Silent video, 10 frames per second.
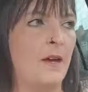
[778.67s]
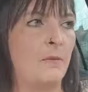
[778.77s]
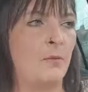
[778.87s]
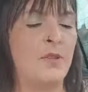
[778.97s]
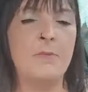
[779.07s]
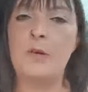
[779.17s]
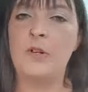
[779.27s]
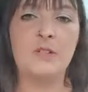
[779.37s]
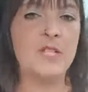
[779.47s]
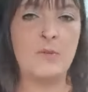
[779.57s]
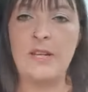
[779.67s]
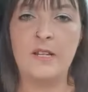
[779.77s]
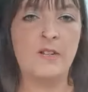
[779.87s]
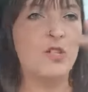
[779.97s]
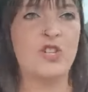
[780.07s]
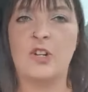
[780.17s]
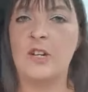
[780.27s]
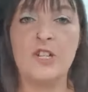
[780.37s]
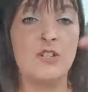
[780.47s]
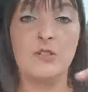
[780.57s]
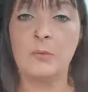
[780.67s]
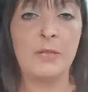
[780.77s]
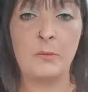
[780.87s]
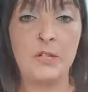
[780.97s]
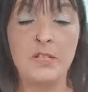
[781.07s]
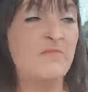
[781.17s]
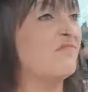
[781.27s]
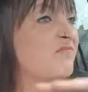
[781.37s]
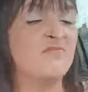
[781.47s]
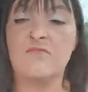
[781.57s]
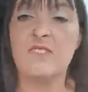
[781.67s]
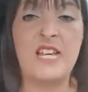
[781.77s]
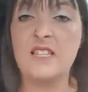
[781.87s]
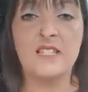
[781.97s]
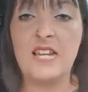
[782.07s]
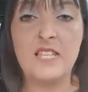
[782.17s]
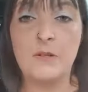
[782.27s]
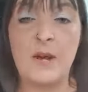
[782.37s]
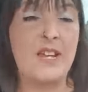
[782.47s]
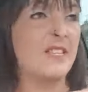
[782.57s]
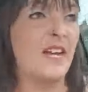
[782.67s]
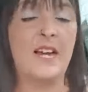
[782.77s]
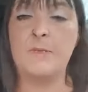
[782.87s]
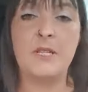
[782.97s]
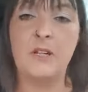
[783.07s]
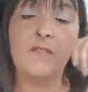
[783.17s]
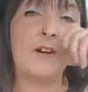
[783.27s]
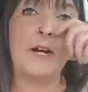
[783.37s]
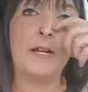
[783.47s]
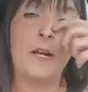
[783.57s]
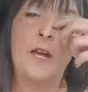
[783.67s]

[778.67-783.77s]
with milk and sweetener or sugar as you normally would, takes the taste away. It's absolutely fine.